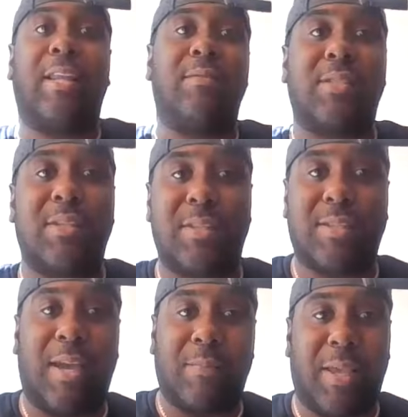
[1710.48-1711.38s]
I didn't even see the
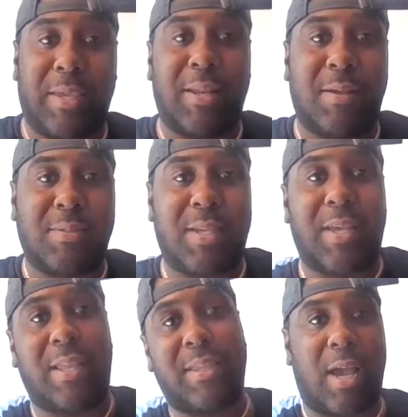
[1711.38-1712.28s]
time. Like, you know what I'm
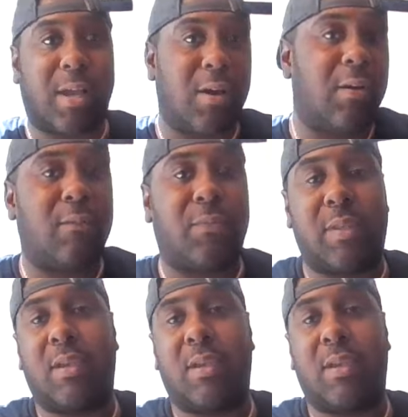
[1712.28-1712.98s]
saying? And then I go